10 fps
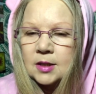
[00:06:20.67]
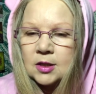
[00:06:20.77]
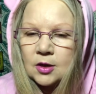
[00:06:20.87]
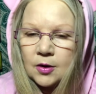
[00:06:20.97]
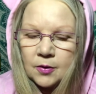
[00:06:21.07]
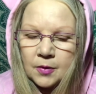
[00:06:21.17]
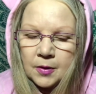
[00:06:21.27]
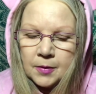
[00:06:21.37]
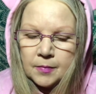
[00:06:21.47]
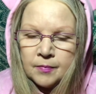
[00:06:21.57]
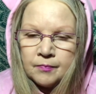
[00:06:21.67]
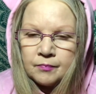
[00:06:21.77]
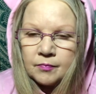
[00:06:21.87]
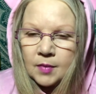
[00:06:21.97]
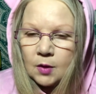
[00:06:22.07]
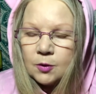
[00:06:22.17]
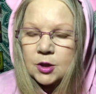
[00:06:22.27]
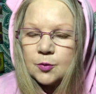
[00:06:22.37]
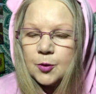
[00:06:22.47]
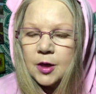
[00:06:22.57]
So what
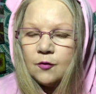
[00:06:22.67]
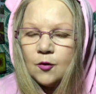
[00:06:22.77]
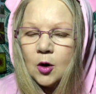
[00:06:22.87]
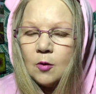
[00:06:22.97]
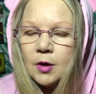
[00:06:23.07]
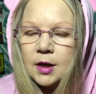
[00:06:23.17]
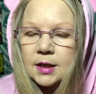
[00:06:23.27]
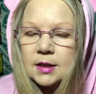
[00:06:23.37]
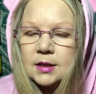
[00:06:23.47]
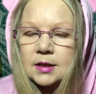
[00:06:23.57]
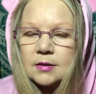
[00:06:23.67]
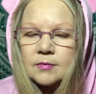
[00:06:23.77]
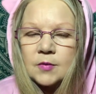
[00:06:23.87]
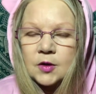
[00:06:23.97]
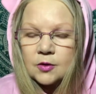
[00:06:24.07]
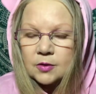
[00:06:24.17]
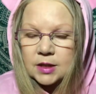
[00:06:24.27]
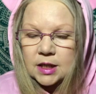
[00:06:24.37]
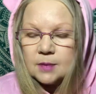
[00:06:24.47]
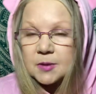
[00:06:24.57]
to bring forward is your
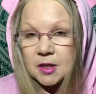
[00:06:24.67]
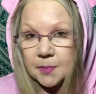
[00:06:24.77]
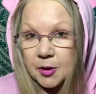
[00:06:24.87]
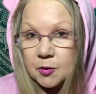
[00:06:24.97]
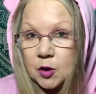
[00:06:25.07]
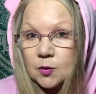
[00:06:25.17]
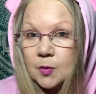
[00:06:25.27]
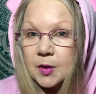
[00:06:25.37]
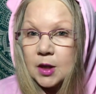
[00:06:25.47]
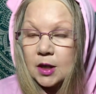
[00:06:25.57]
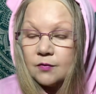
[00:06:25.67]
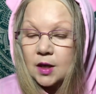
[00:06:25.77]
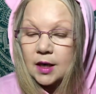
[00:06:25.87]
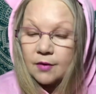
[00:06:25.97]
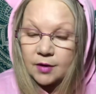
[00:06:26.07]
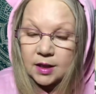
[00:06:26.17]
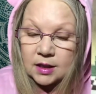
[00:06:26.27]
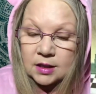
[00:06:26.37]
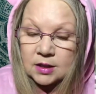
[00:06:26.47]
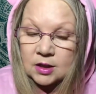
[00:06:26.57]
deep spiritual belief that
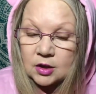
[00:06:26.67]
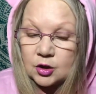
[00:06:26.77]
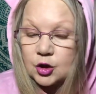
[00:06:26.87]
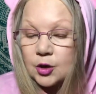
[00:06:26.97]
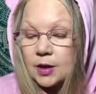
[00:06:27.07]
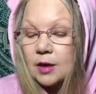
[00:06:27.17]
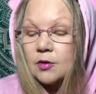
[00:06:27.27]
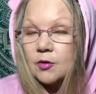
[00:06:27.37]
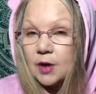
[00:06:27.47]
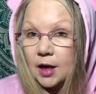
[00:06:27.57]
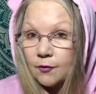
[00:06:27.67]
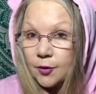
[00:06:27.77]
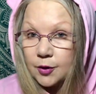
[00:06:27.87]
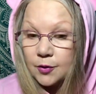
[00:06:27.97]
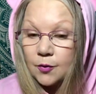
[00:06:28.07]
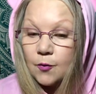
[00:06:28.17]
everything is going to turn out okay for you,